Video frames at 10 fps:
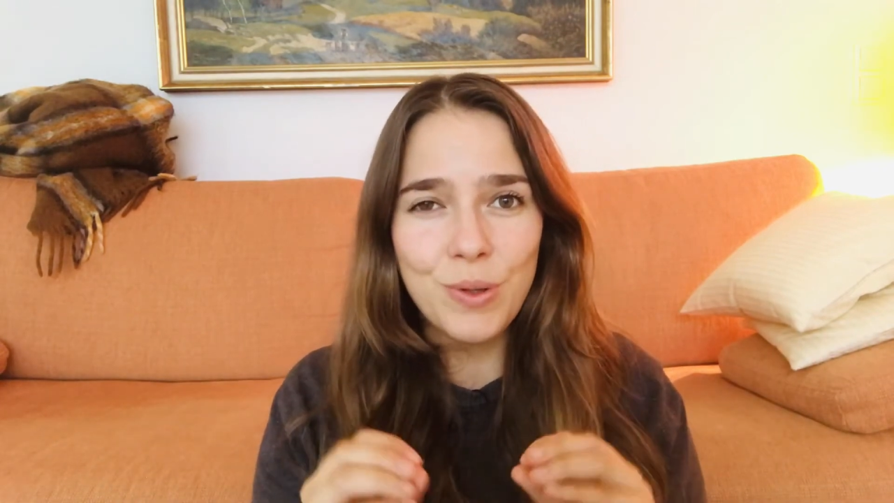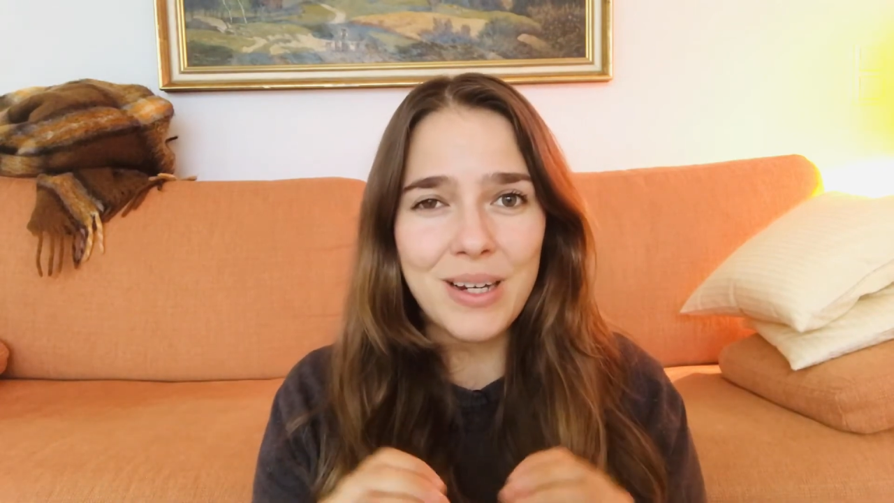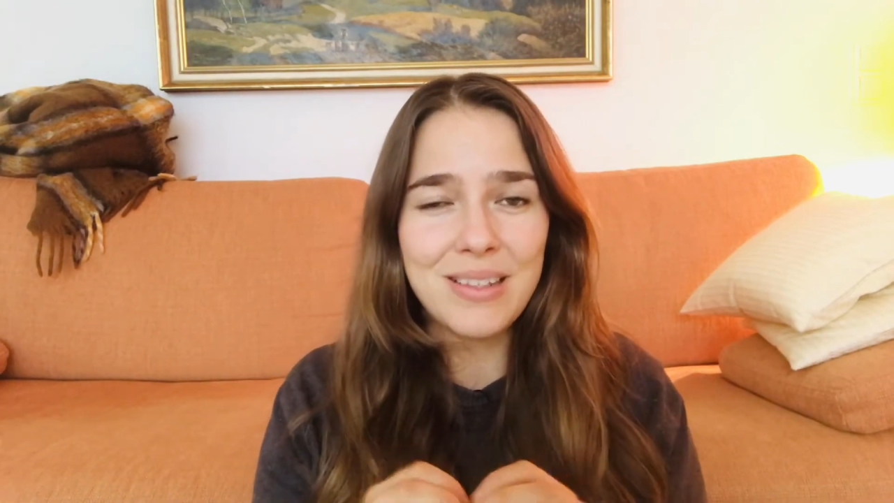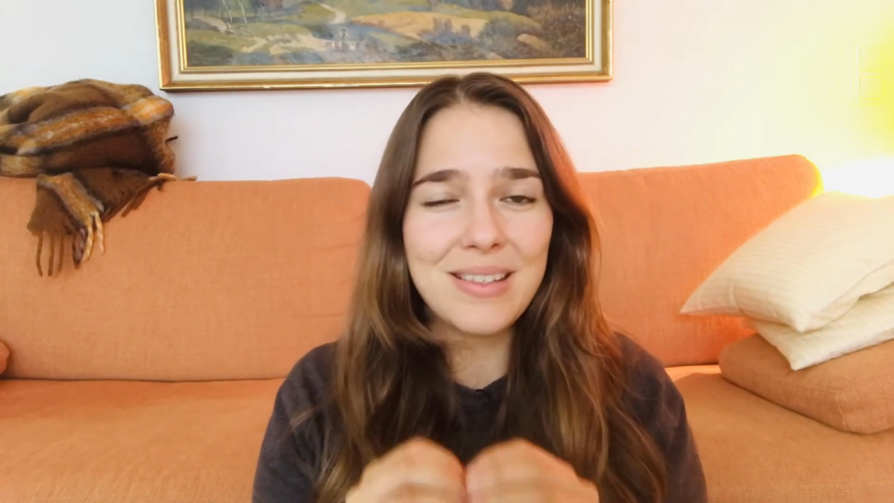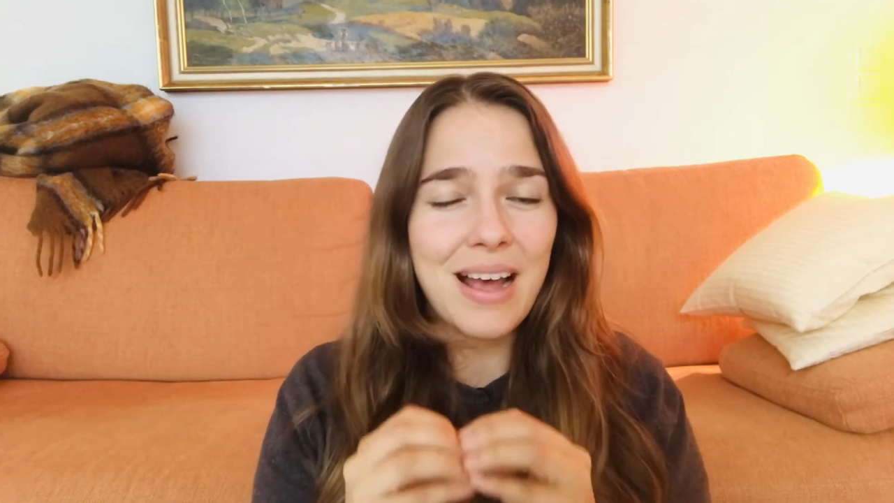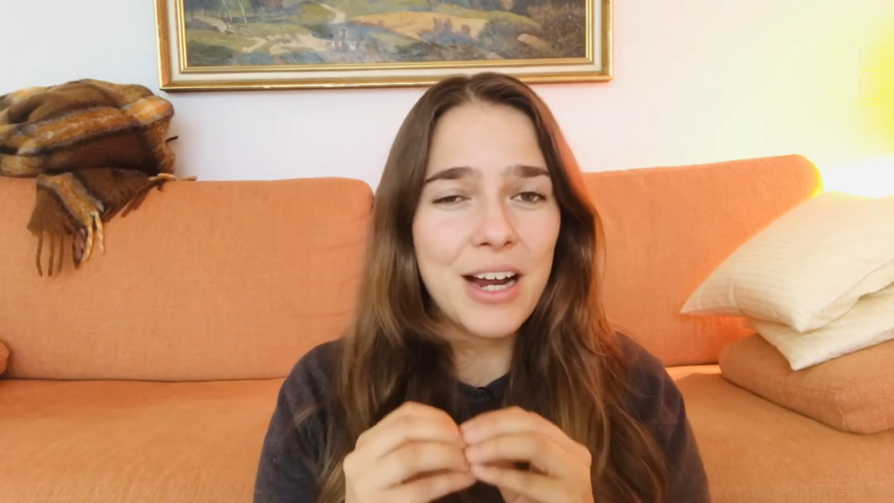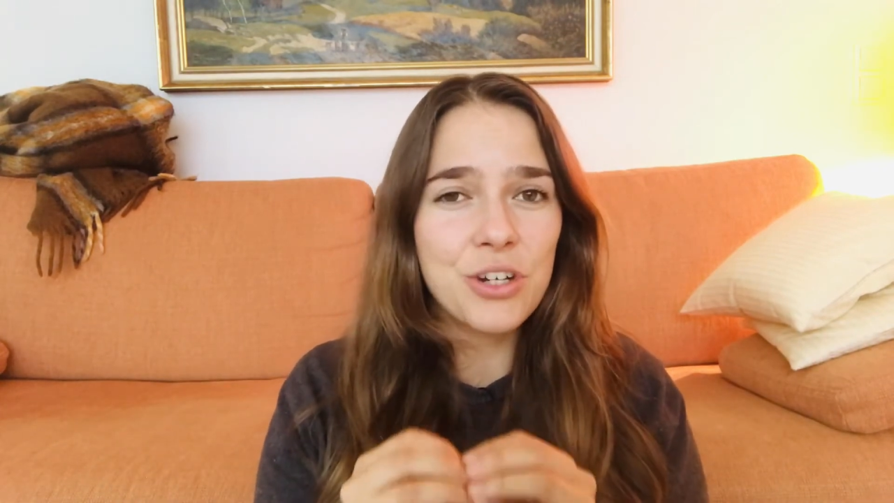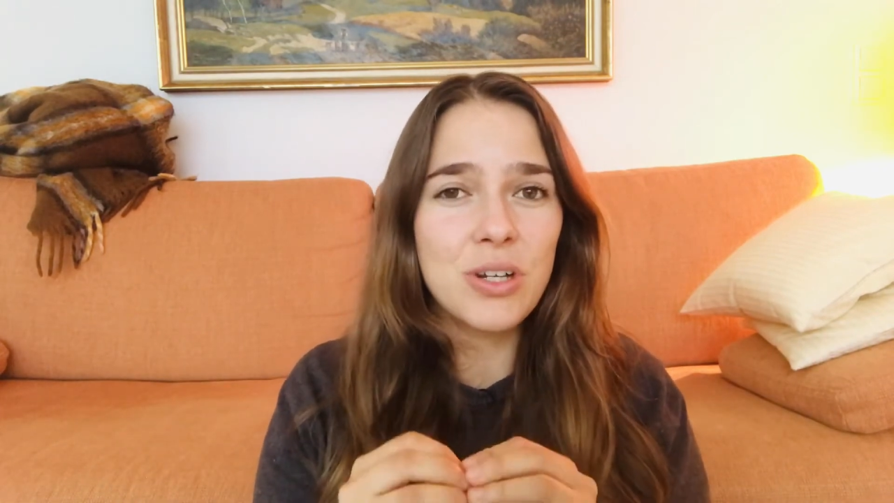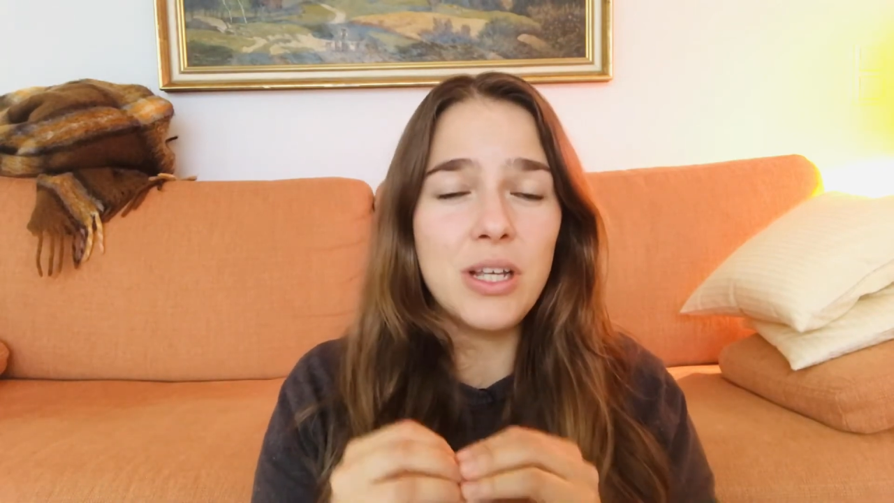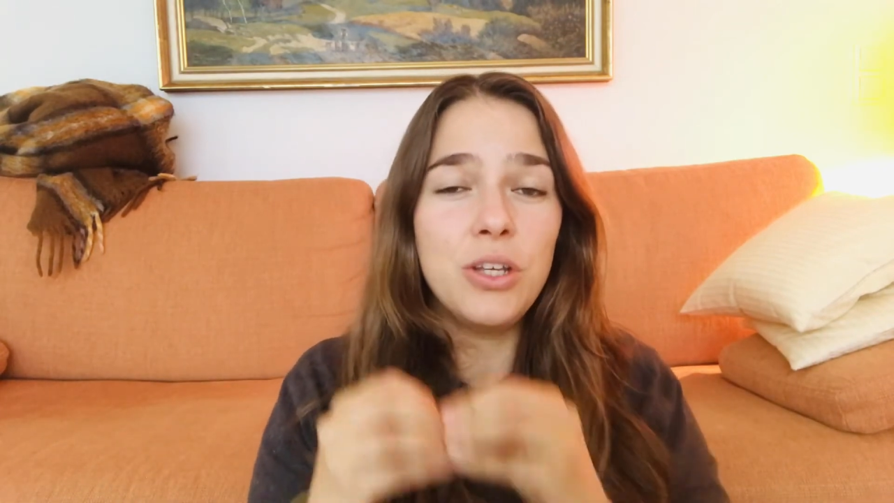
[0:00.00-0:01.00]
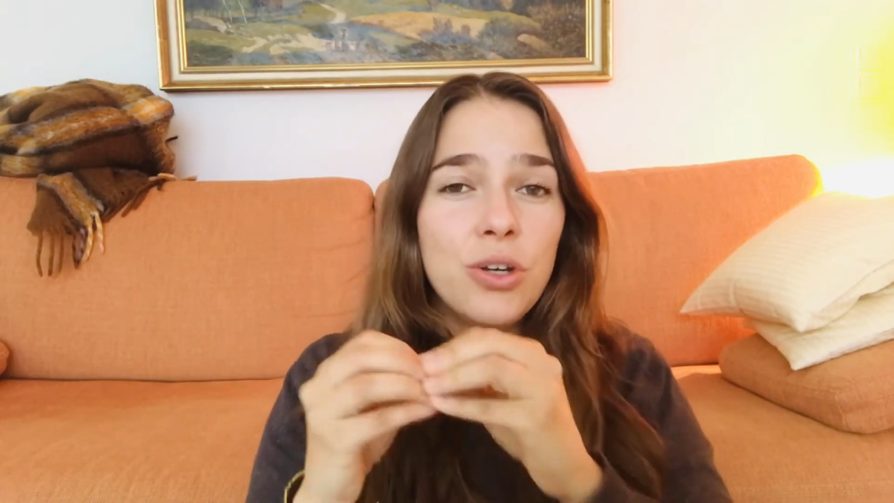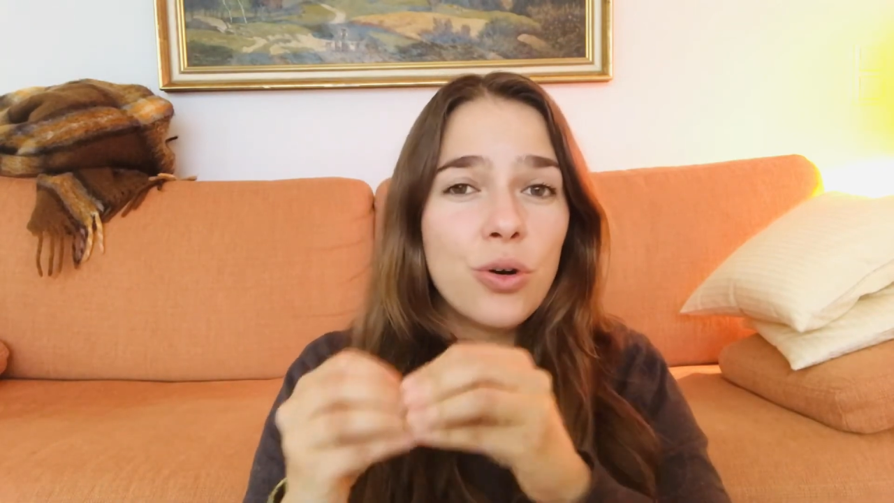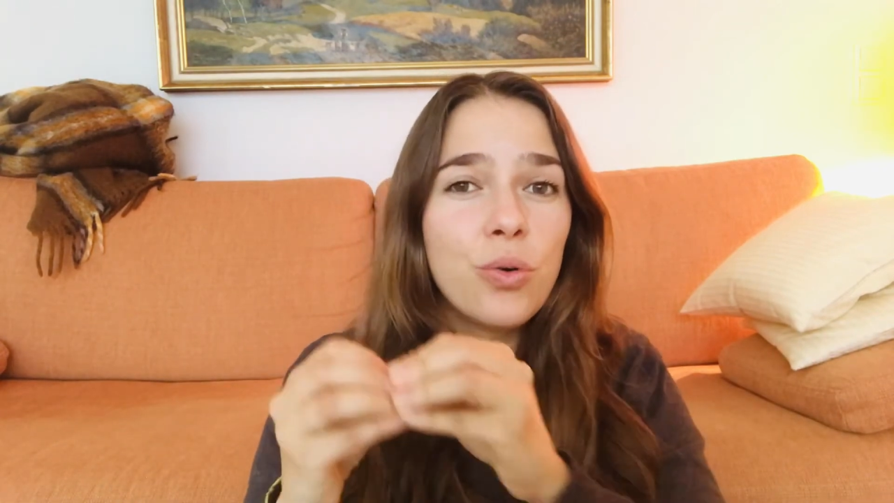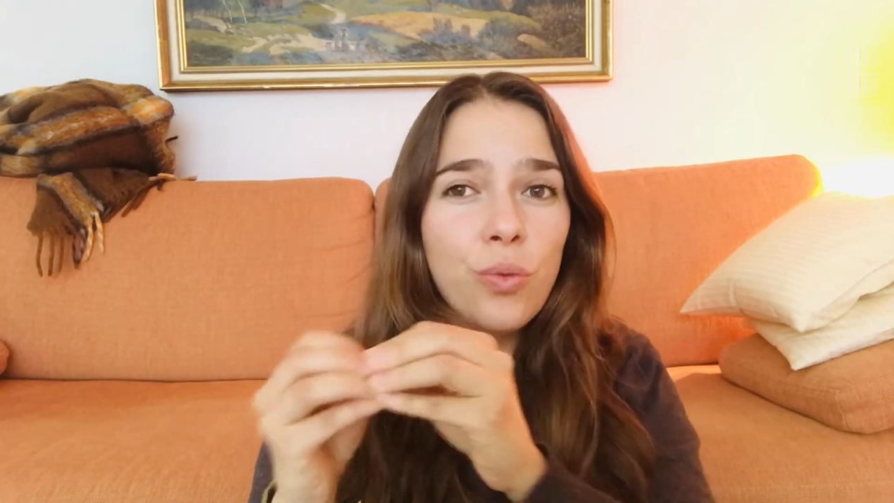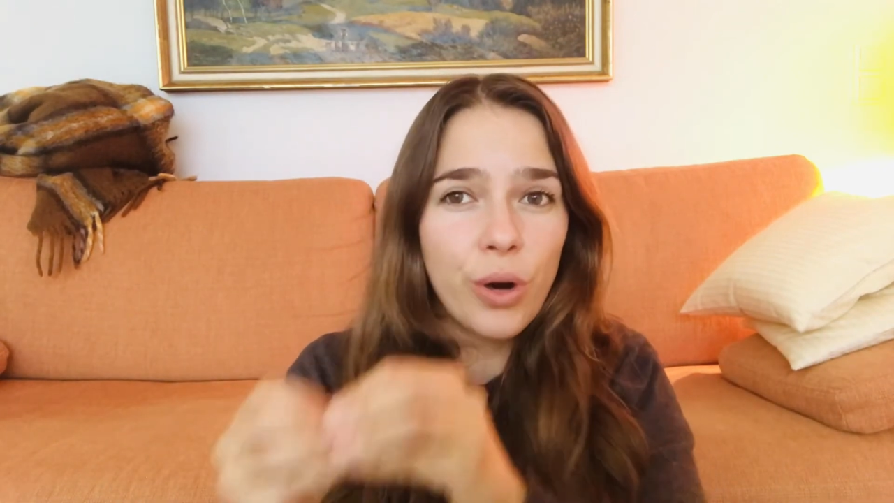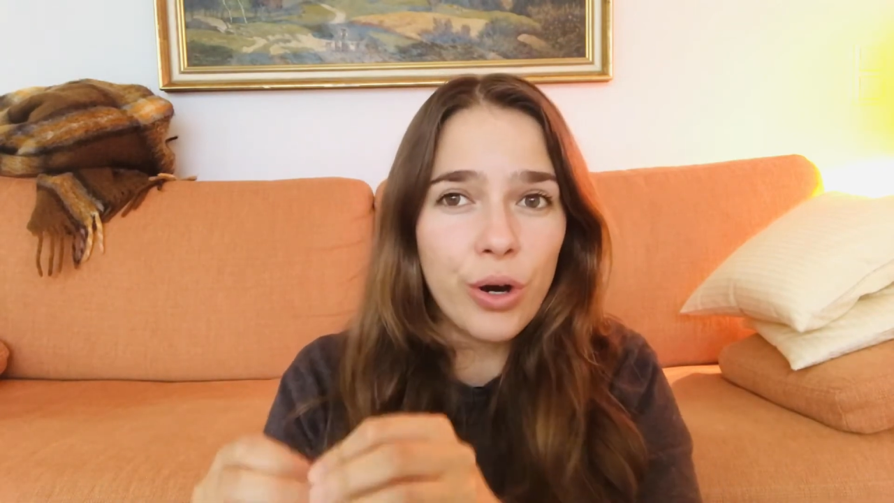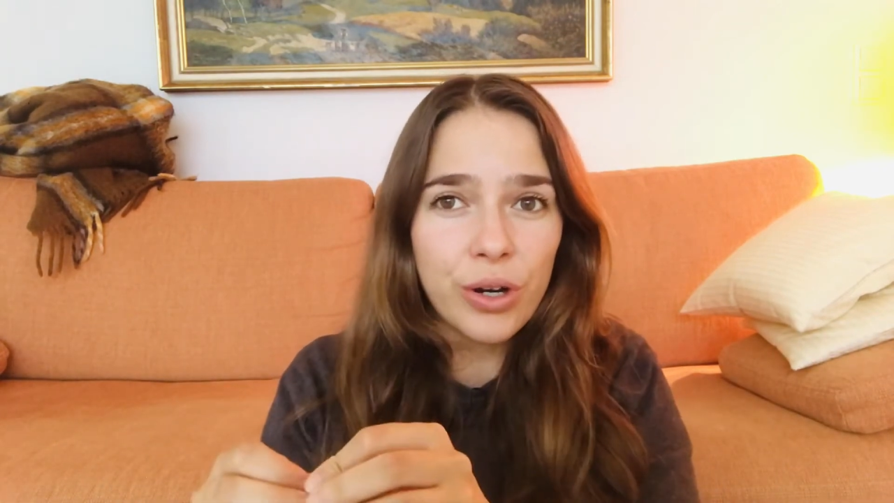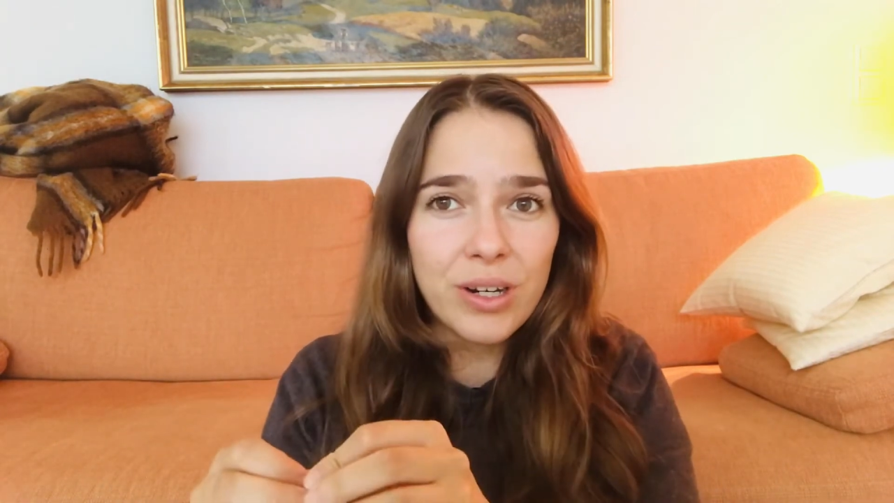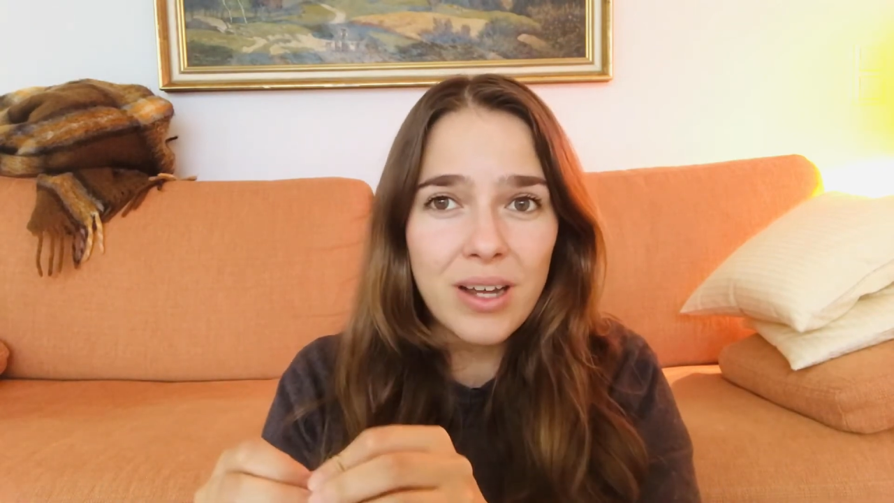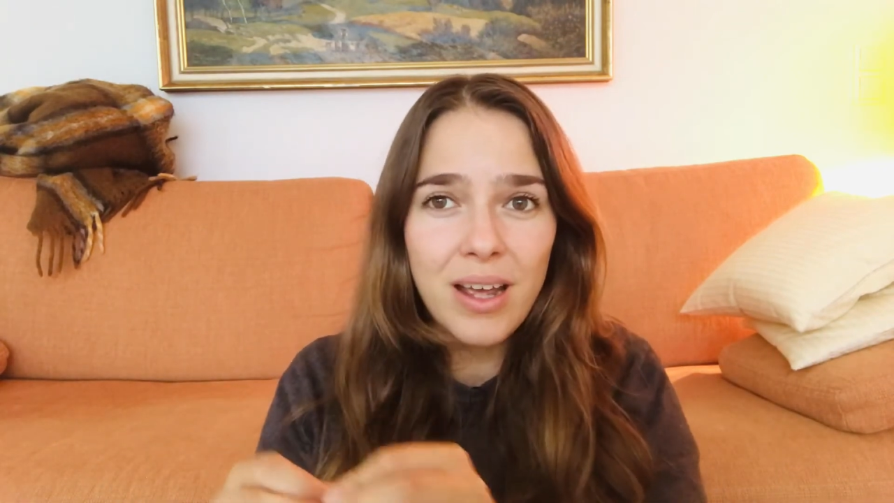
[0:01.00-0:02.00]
and it's actually your work